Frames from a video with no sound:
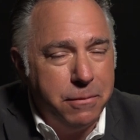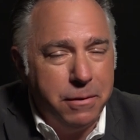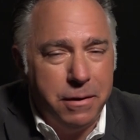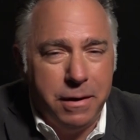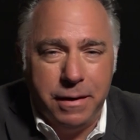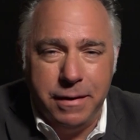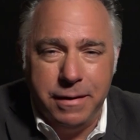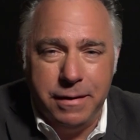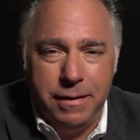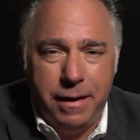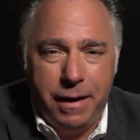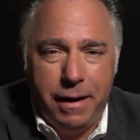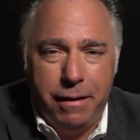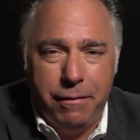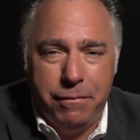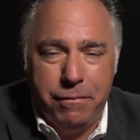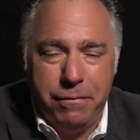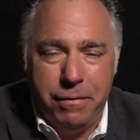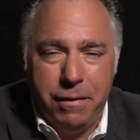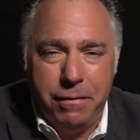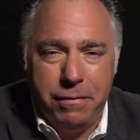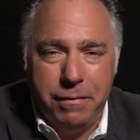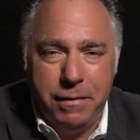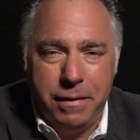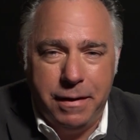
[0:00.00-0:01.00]
we're on day
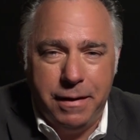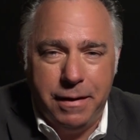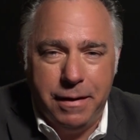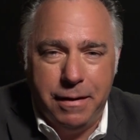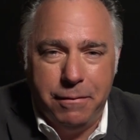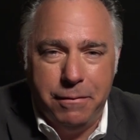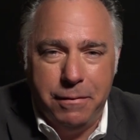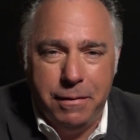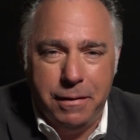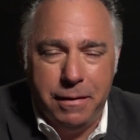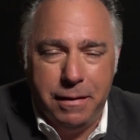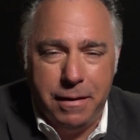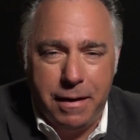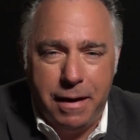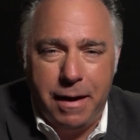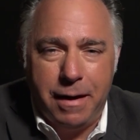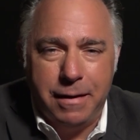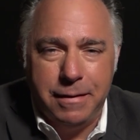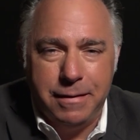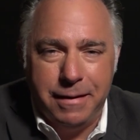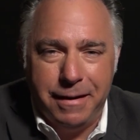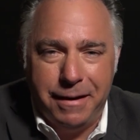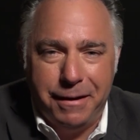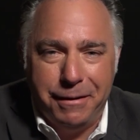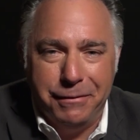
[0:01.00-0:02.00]
50 of the
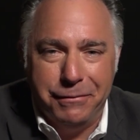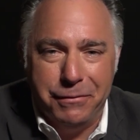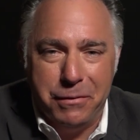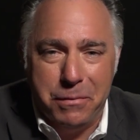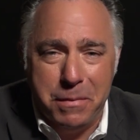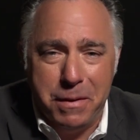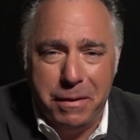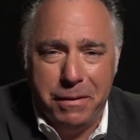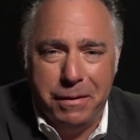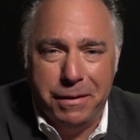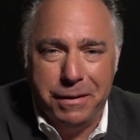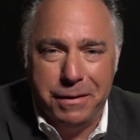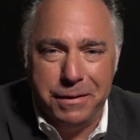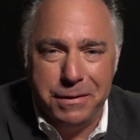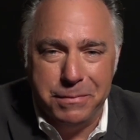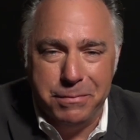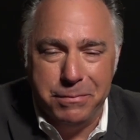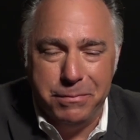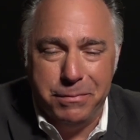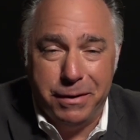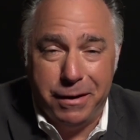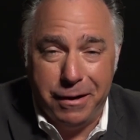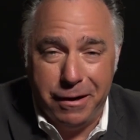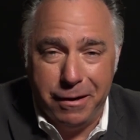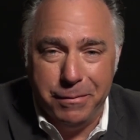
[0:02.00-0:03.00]
lockdown of America's
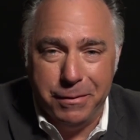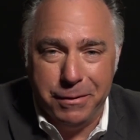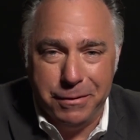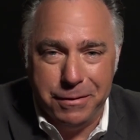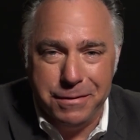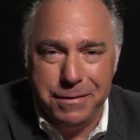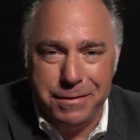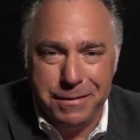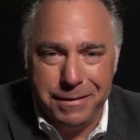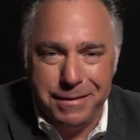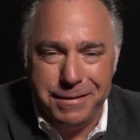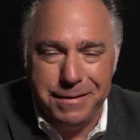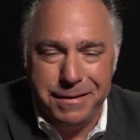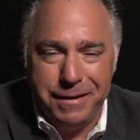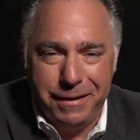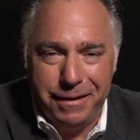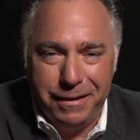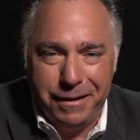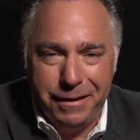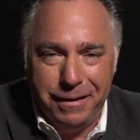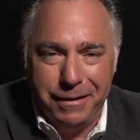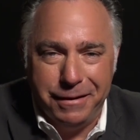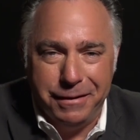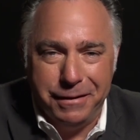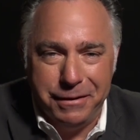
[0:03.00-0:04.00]
barbers, and it's getting
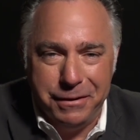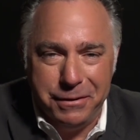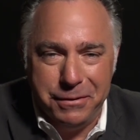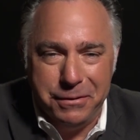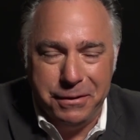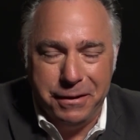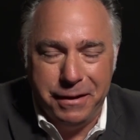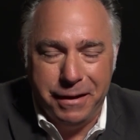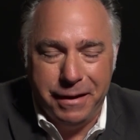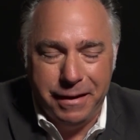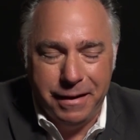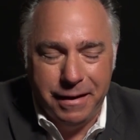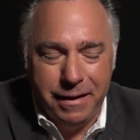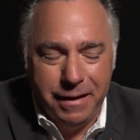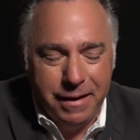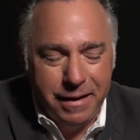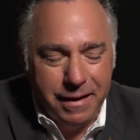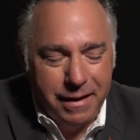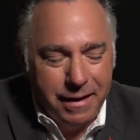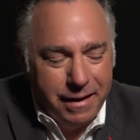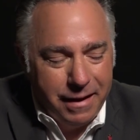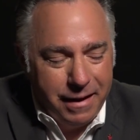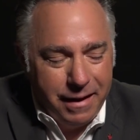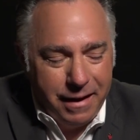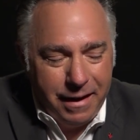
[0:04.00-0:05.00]
a little annoying.
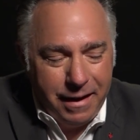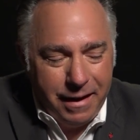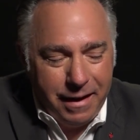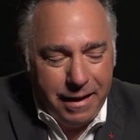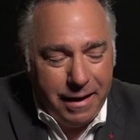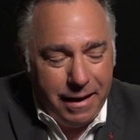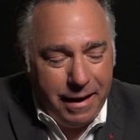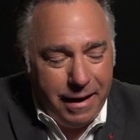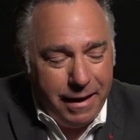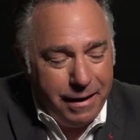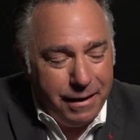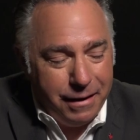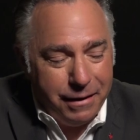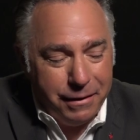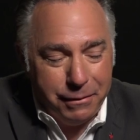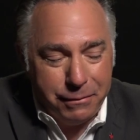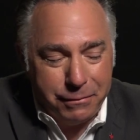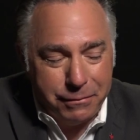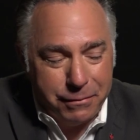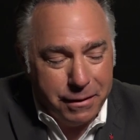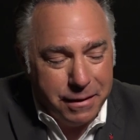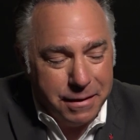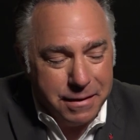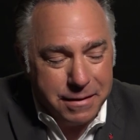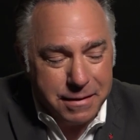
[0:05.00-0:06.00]
I don't know,
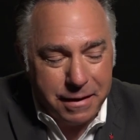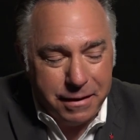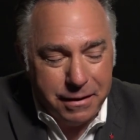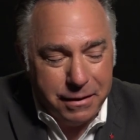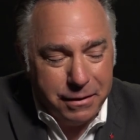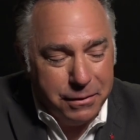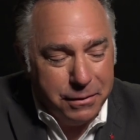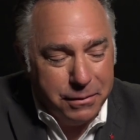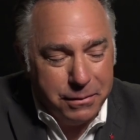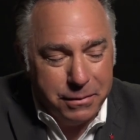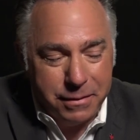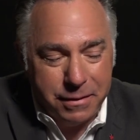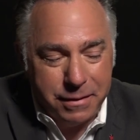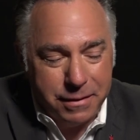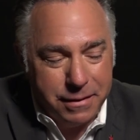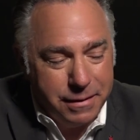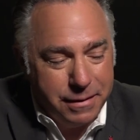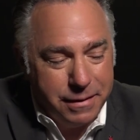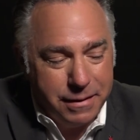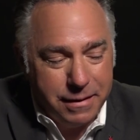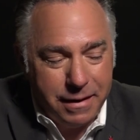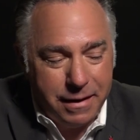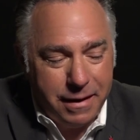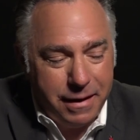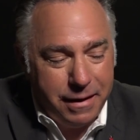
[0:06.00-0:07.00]
friends. I know
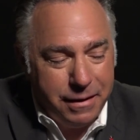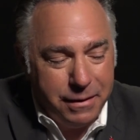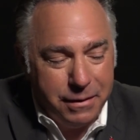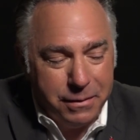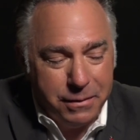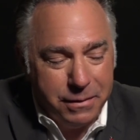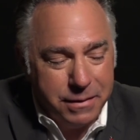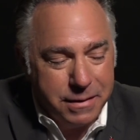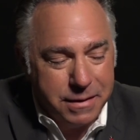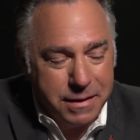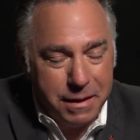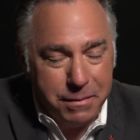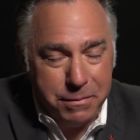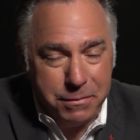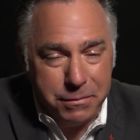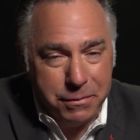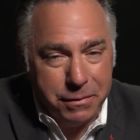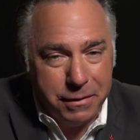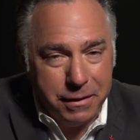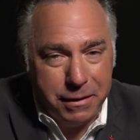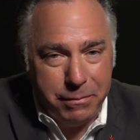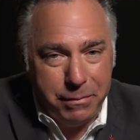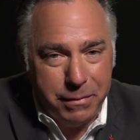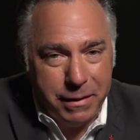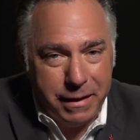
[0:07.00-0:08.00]
it seems
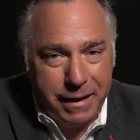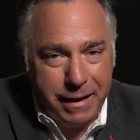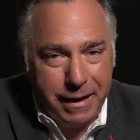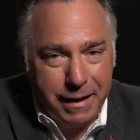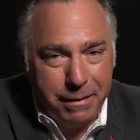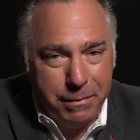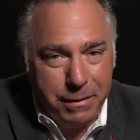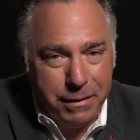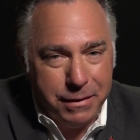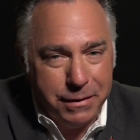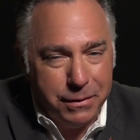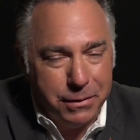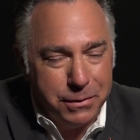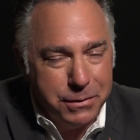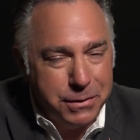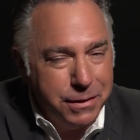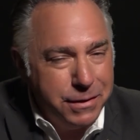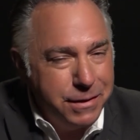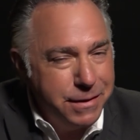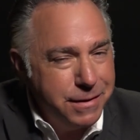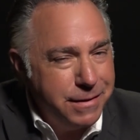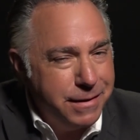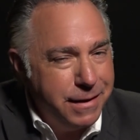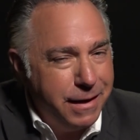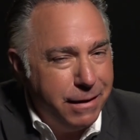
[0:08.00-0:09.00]
really bad, but don't you
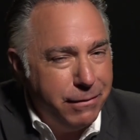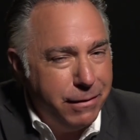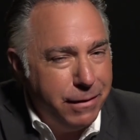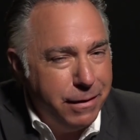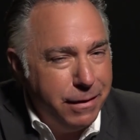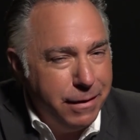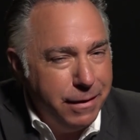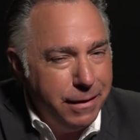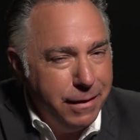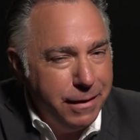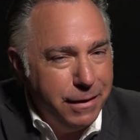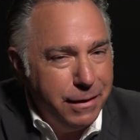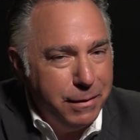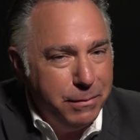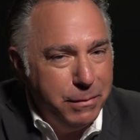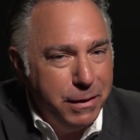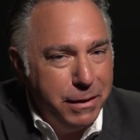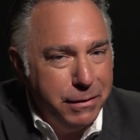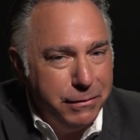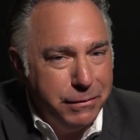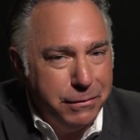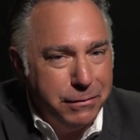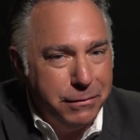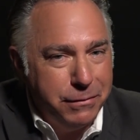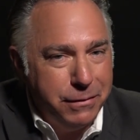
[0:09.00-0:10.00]
just have a little bit
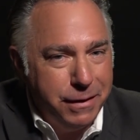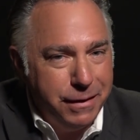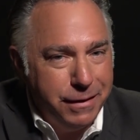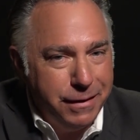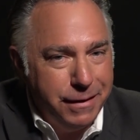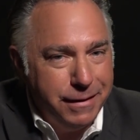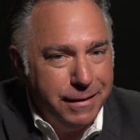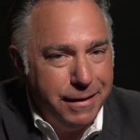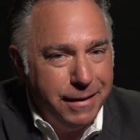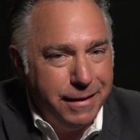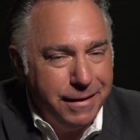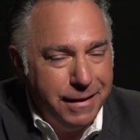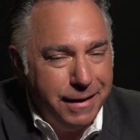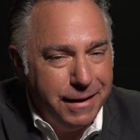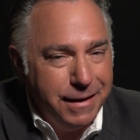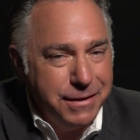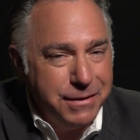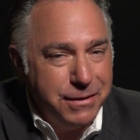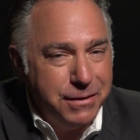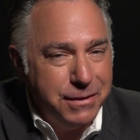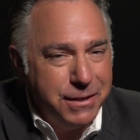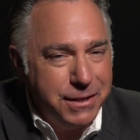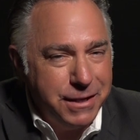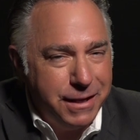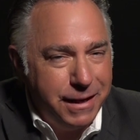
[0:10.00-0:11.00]
of a feeling that things
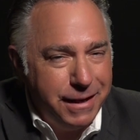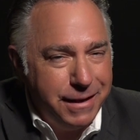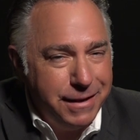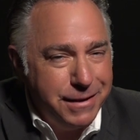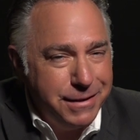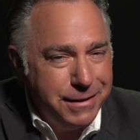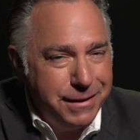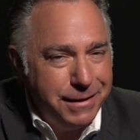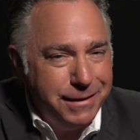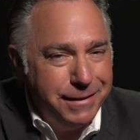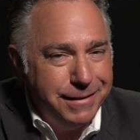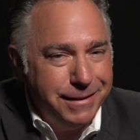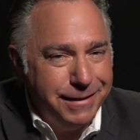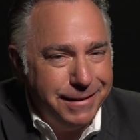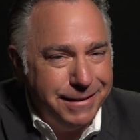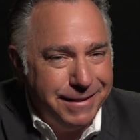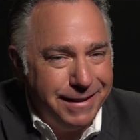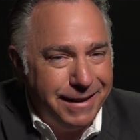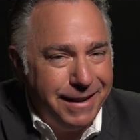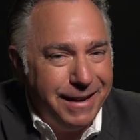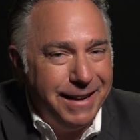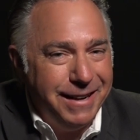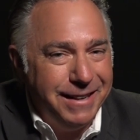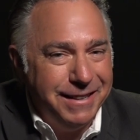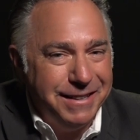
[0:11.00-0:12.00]
are changing? The
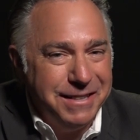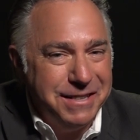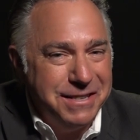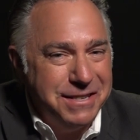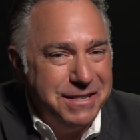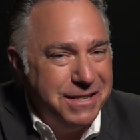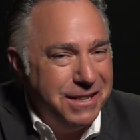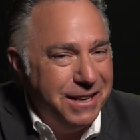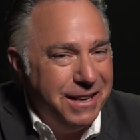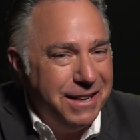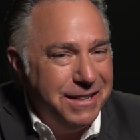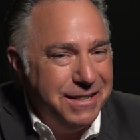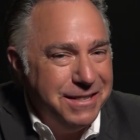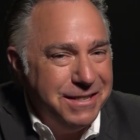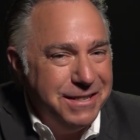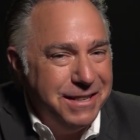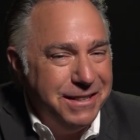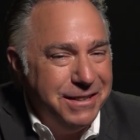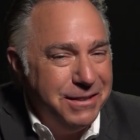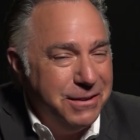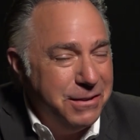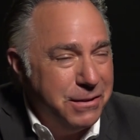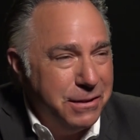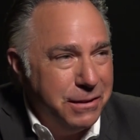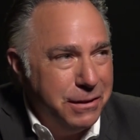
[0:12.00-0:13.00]
tide is
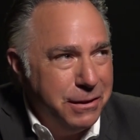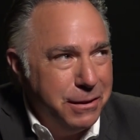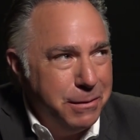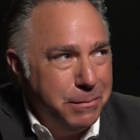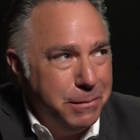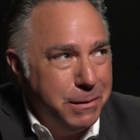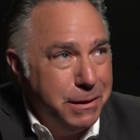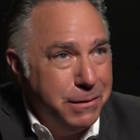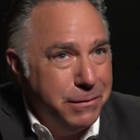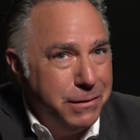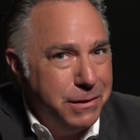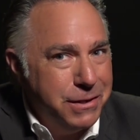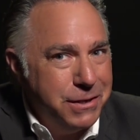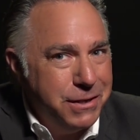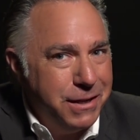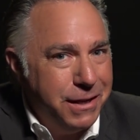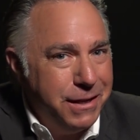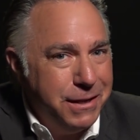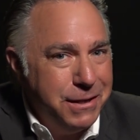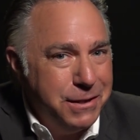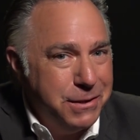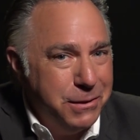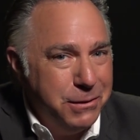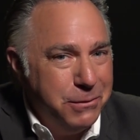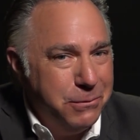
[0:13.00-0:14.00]
changing. There's a little bit of a
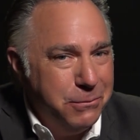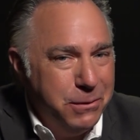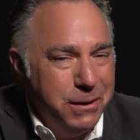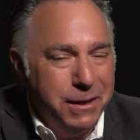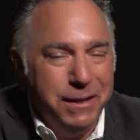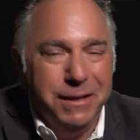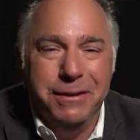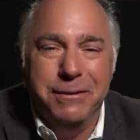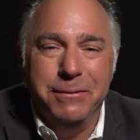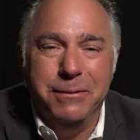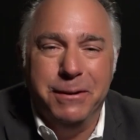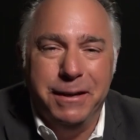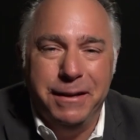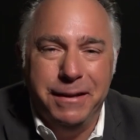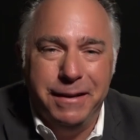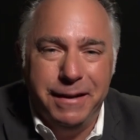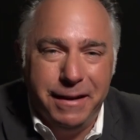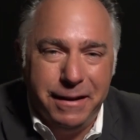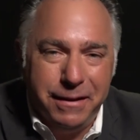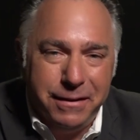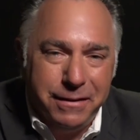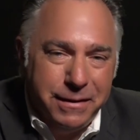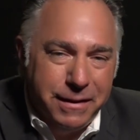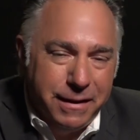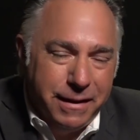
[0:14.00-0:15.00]
change in the wind right
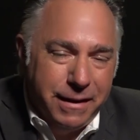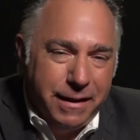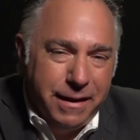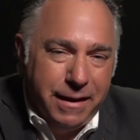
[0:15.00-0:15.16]
now.